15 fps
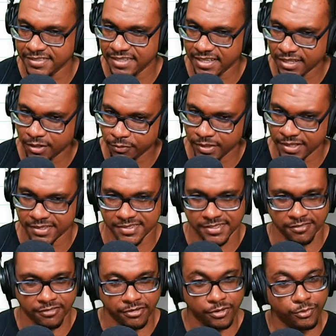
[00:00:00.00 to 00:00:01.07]
take away
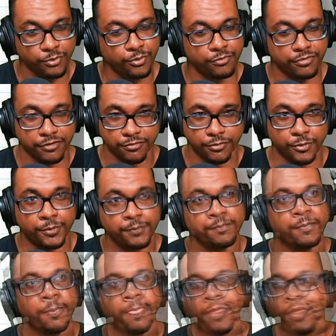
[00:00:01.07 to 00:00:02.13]
7 over 4.
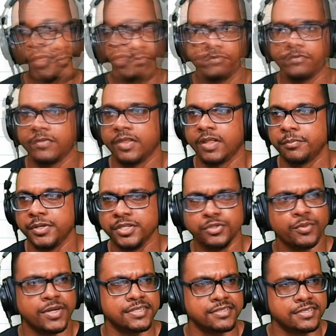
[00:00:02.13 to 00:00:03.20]
I'll put
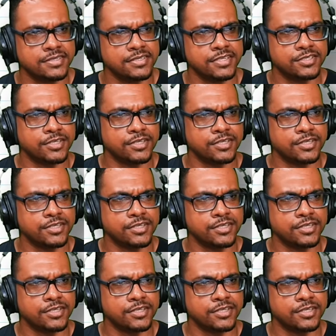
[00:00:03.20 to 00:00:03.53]
two answers here.